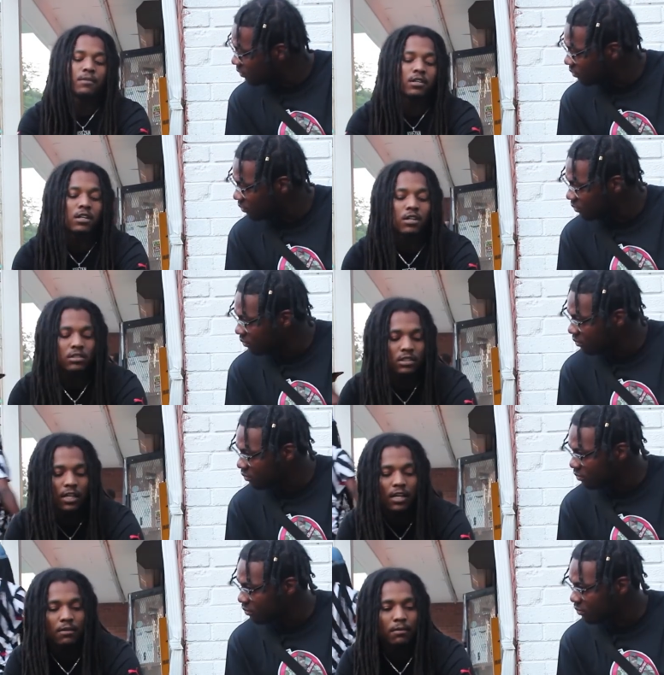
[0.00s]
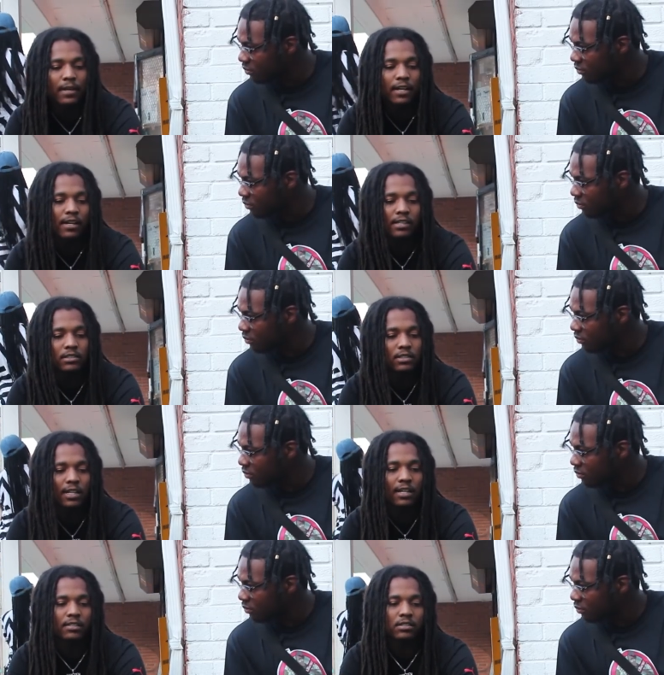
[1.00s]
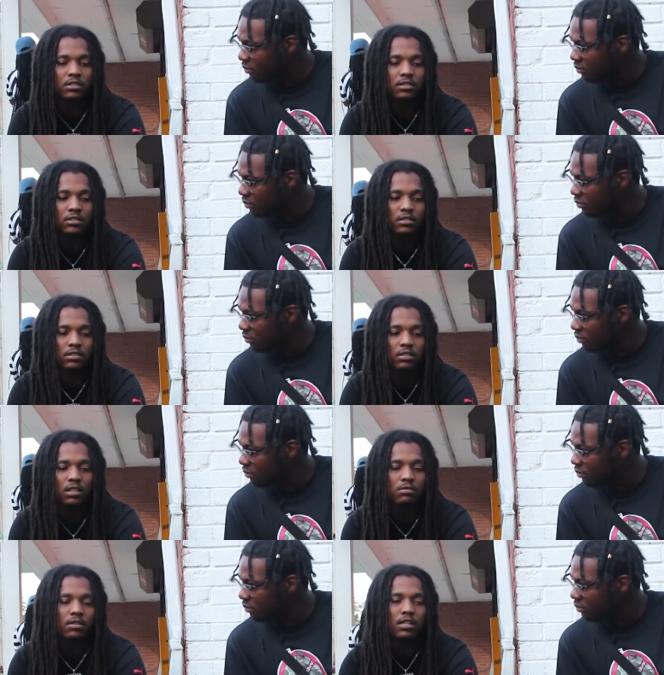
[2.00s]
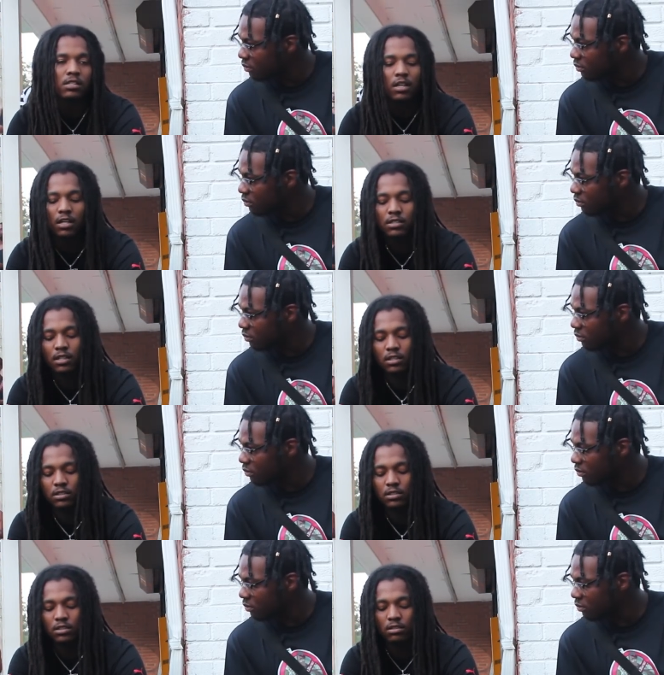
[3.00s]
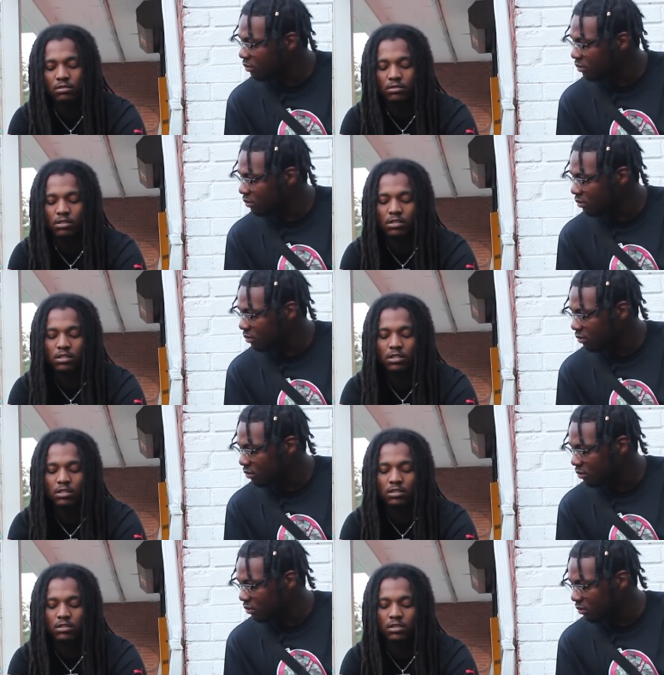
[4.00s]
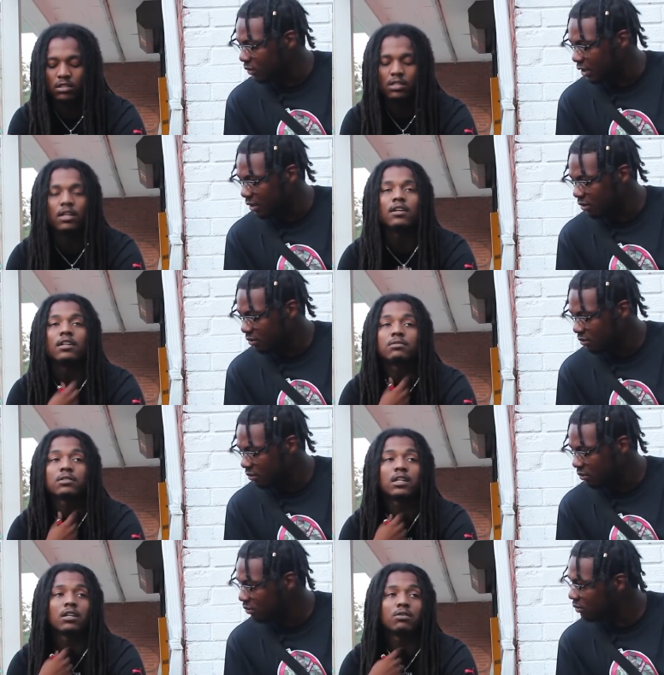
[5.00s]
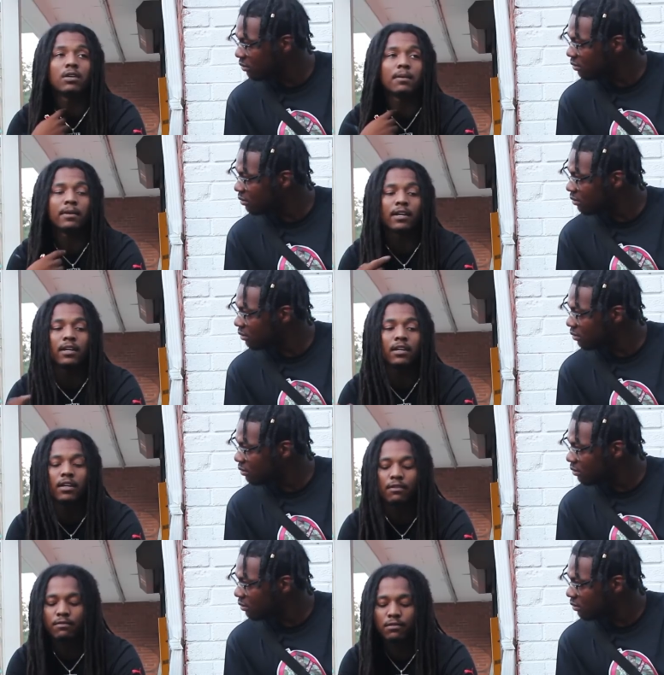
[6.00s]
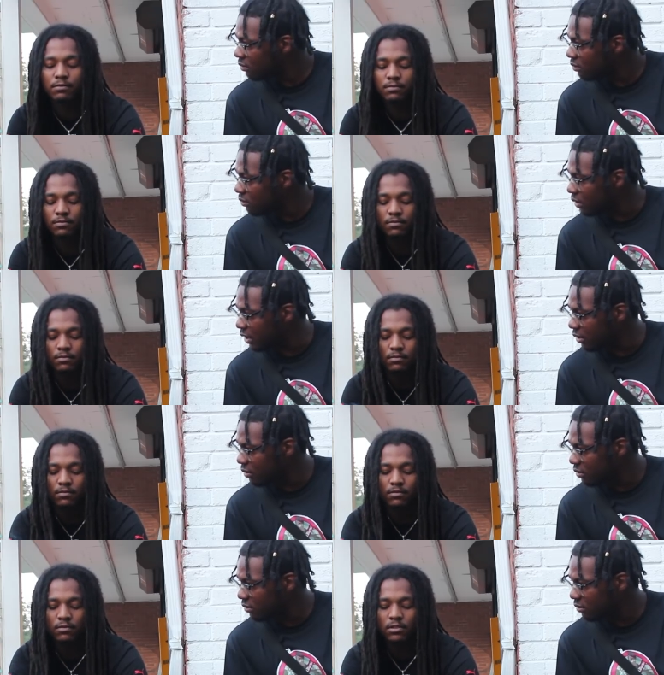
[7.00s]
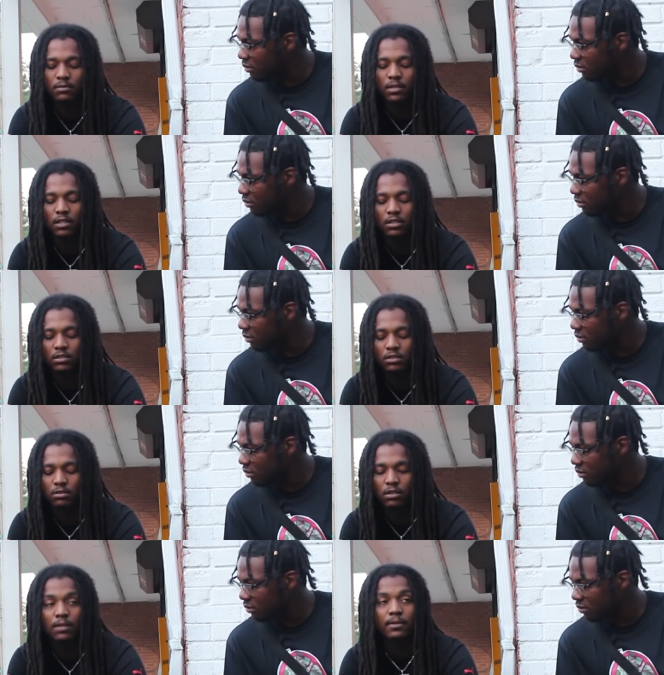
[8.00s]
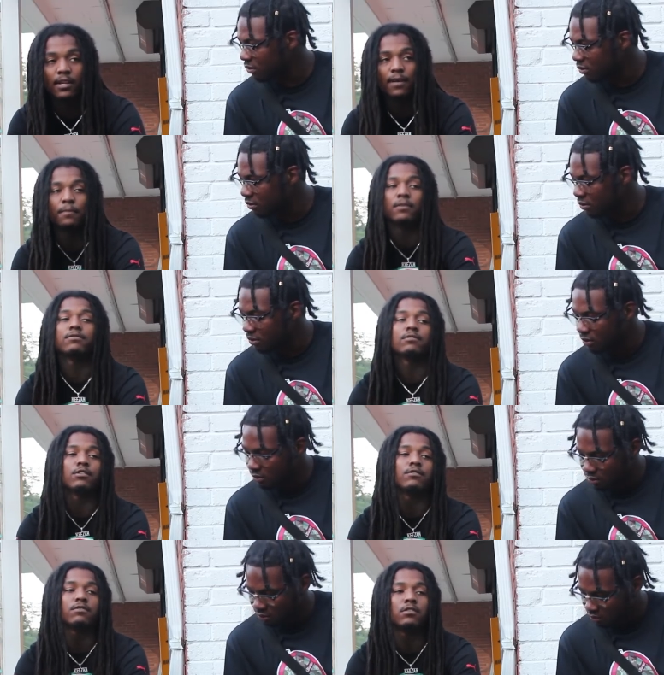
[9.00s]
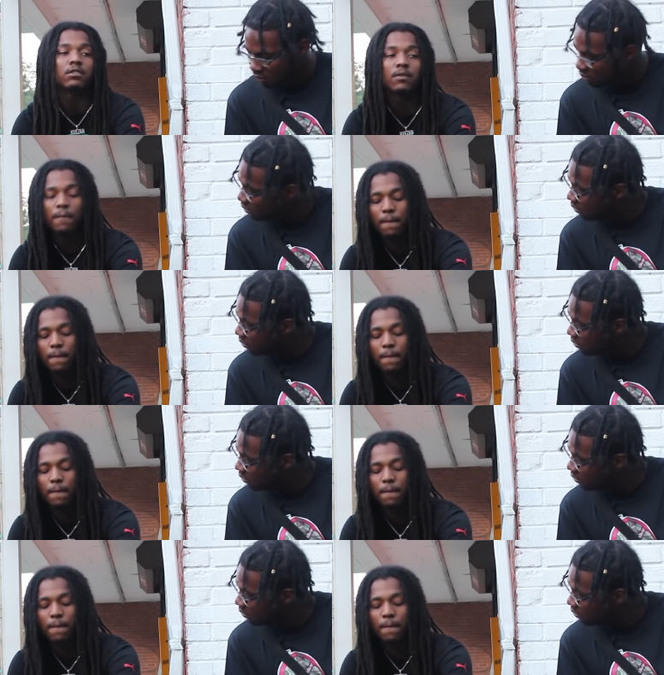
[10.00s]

Speaker 1: well, it all started when my cousin died and shit that's when I started taking this shit a little serious. Yeah. Like, that's where that Guap gang came from. Yeah. Cause my cousin Guap died, but for real, for real,